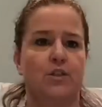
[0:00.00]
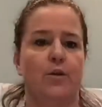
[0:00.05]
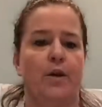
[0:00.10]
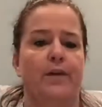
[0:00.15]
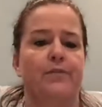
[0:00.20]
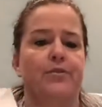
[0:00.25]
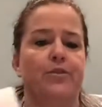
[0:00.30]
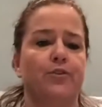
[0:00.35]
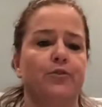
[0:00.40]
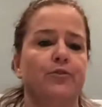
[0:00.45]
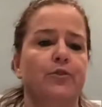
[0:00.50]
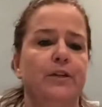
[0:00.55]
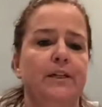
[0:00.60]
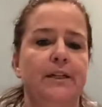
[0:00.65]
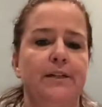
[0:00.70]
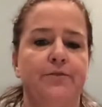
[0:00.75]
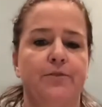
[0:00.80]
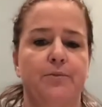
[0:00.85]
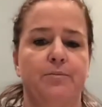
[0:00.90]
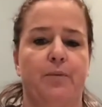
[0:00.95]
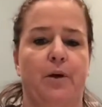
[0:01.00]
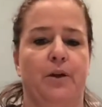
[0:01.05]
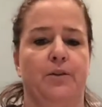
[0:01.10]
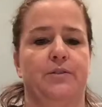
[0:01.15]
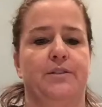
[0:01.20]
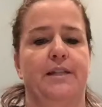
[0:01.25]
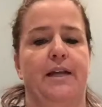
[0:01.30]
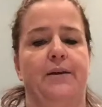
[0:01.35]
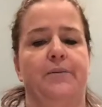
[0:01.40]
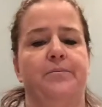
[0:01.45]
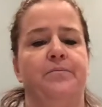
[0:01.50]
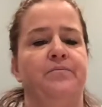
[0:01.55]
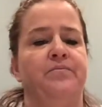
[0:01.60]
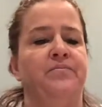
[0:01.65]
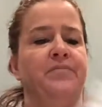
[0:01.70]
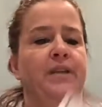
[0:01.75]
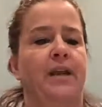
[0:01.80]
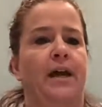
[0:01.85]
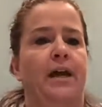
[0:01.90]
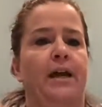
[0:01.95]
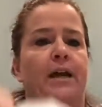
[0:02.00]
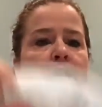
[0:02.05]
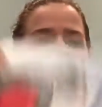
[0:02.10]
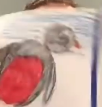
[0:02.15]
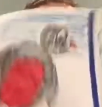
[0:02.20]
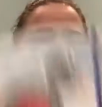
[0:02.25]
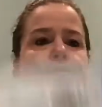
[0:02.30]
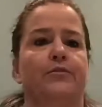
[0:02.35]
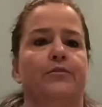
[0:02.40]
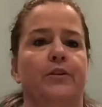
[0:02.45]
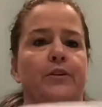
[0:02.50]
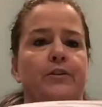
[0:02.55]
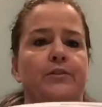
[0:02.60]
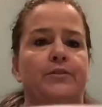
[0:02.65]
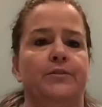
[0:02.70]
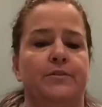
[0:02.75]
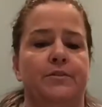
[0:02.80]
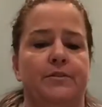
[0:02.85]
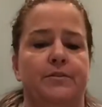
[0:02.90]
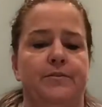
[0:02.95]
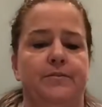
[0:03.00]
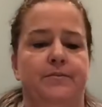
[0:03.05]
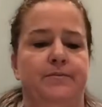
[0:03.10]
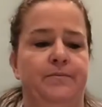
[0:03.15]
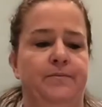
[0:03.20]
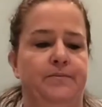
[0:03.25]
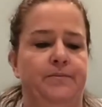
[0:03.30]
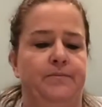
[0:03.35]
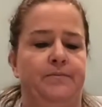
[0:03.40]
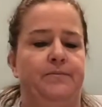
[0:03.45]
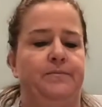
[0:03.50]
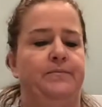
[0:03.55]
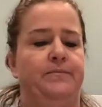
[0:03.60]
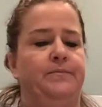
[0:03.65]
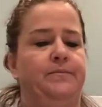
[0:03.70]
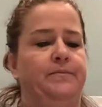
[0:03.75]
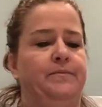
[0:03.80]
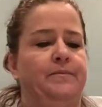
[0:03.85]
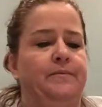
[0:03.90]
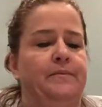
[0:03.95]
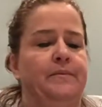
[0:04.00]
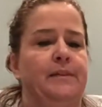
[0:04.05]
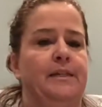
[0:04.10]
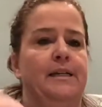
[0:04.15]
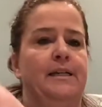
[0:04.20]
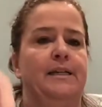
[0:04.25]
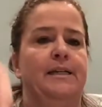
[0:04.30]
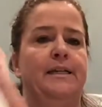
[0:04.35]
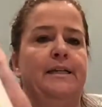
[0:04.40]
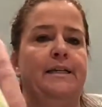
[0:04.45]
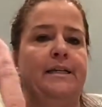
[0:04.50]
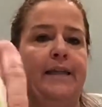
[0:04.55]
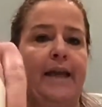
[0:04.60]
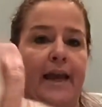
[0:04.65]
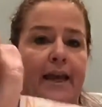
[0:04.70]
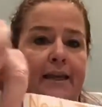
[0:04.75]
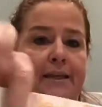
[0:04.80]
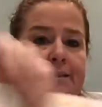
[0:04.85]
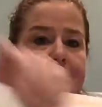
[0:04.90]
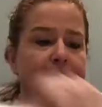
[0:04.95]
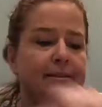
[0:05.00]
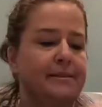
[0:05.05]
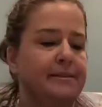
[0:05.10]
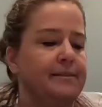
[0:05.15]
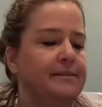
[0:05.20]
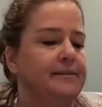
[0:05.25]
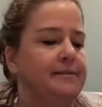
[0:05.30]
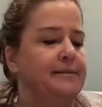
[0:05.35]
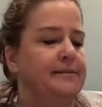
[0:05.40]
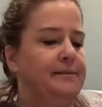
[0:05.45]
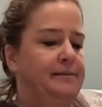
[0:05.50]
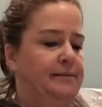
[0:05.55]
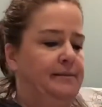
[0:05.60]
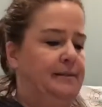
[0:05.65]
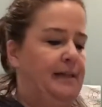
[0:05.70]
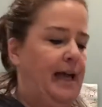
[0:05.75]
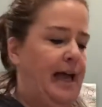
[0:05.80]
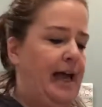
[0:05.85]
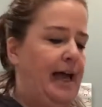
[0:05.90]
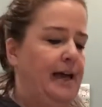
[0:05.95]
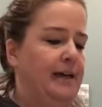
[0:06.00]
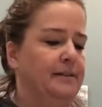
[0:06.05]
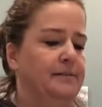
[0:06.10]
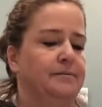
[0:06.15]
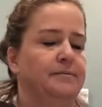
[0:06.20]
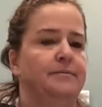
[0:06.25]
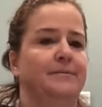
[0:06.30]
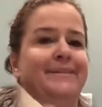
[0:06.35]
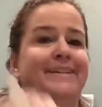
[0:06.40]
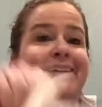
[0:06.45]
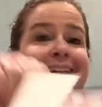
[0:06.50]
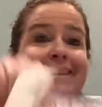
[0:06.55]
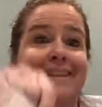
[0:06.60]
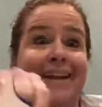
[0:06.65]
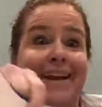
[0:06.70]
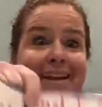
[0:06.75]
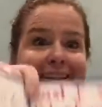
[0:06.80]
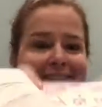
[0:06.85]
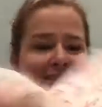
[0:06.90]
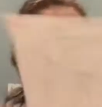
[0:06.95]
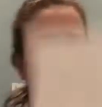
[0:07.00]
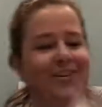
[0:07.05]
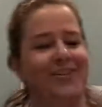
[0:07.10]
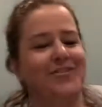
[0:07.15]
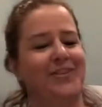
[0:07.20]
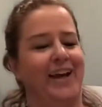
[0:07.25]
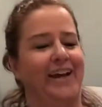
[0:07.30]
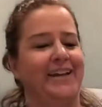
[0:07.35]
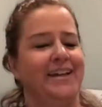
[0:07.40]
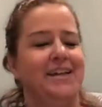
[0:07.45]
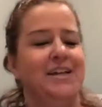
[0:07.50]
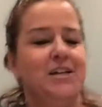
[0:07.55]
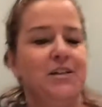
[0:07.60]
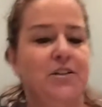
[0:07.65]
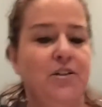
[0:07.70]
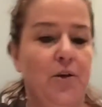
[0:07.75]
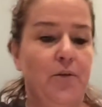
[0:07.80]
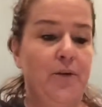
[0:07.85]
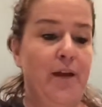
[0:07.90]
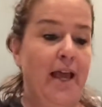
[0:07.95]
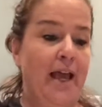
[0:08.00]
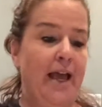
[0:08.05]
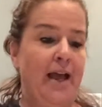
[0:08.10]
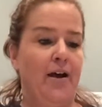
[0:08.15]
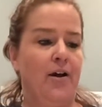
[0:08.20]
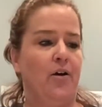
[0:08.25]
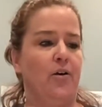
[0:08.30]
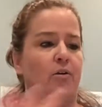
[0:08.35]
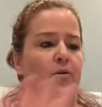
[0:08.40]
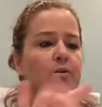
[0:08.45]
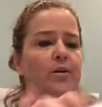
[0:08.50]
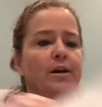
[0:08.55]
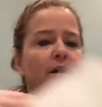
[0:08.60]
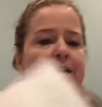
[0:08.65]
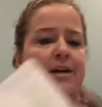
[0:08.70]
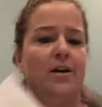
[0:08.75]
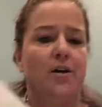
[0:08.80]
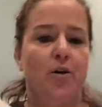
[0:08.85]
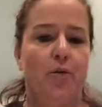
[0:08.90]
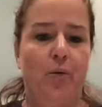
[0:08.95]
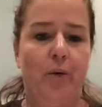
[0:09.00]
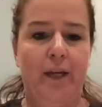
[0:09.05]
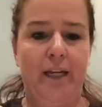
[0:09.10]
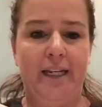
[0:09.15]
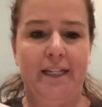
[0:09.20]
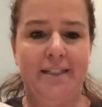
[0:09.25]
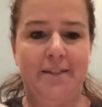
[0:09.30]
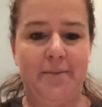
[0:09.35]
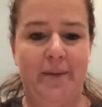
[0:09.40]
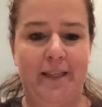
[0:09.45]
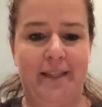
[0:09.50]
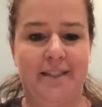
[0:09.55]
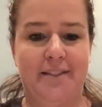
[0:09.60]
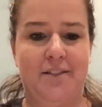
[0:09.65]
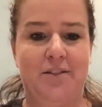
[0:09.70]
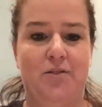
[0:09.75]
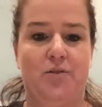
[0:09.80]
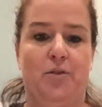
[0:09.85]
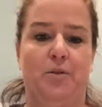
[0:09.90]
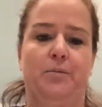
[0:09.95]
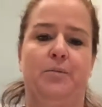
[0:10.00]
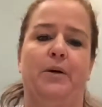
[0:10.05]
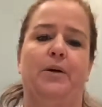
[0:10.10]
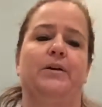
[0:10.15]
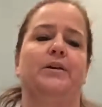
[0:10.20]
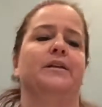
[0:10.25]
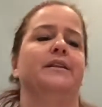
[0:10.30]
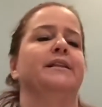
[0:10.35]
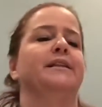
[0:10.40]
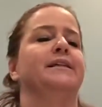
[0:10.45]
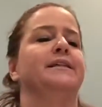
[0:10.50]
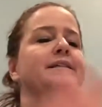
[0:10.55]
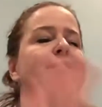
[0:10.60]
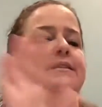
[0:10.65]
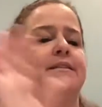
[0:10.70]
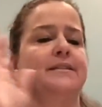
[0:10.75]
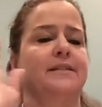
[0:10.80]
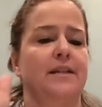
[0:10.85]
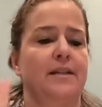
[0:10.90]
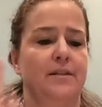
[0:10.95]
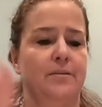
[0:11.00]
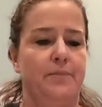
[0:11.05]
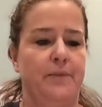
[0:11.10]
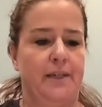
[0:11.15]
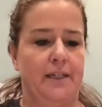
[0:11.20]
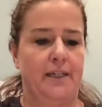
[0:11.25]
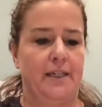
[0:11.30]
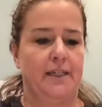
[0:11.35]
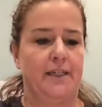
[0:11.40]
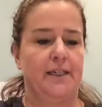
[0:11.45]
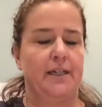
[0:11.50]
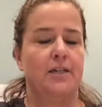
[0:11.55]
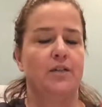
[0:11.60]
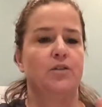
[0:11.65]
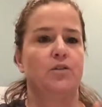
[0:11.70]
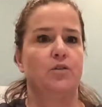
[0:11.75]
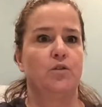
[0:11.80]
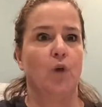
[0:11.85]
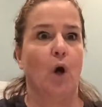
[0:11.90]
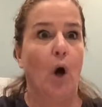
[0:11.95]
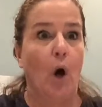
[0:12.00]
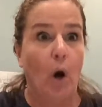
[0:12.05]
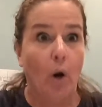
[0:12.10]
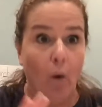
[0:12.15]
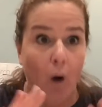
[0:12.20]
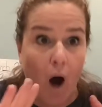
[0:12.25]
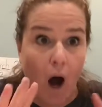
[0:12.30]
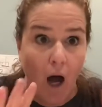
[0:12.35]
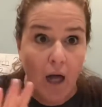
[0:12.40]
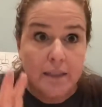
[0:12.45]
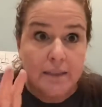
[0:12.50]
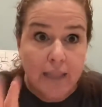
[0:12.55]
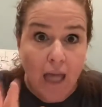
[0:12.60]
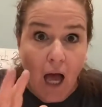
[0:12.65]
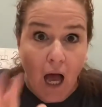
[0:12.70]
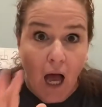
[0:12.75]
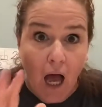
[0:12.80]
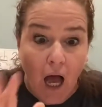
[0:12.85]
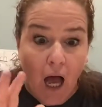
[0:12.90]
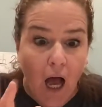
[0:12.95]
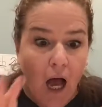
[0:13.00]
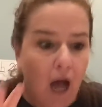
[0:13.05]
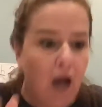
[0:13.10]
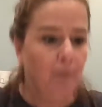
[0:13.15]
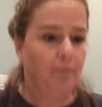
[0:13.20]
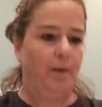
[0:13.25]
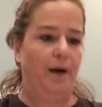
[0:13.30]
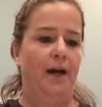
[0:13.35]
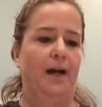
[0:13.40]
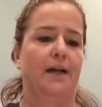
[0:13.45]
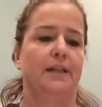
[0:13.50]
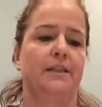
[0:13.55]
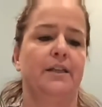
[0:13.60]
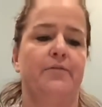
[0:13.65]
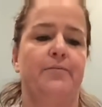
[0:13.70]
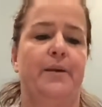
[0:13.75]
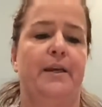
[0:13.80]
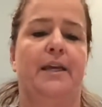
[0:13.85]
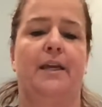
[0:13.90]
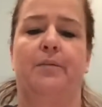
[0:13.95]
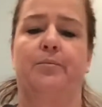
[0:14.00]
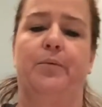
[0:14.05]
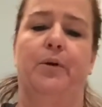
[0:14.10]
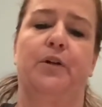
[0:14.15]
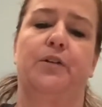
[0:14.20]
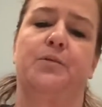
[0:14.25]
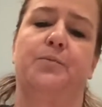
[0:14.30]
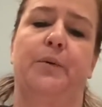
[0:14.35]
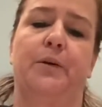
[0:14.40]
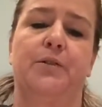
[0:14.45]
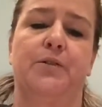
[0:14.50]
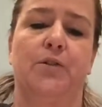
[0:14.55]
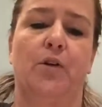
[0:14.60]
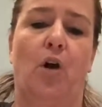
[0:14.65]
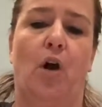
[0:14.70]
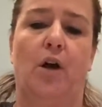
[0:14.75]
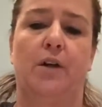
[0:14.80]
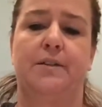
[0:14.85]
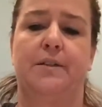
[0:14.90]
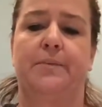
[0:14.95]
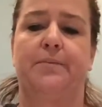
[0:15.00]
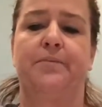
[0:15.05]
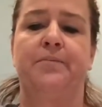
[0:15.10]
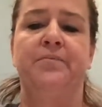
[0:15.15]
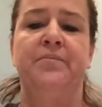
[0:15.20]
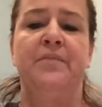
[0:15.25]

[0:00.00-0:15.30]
I have 3 different parts now. I have first, next, last. Okay, so now we need to make this into a book. This is going to be so awesome. I love making books. Books are awesome.